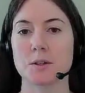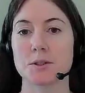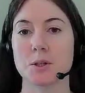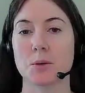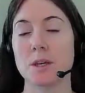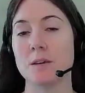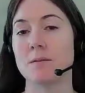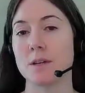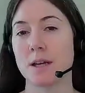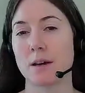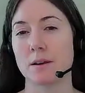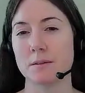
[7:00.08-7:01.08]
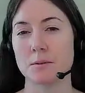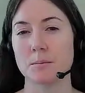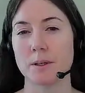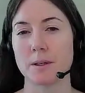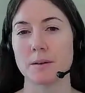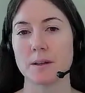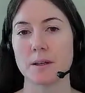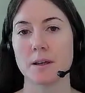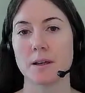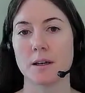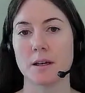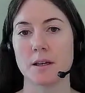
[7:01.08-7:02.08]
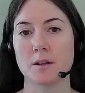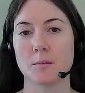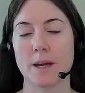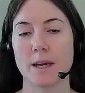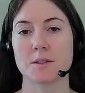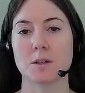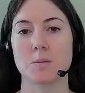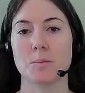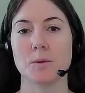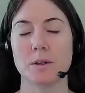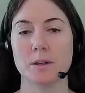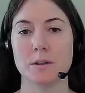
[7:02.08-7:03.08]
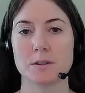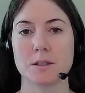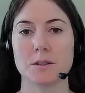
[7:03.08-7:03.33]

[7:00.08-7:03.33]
also evened out a little bit in the past couple of years.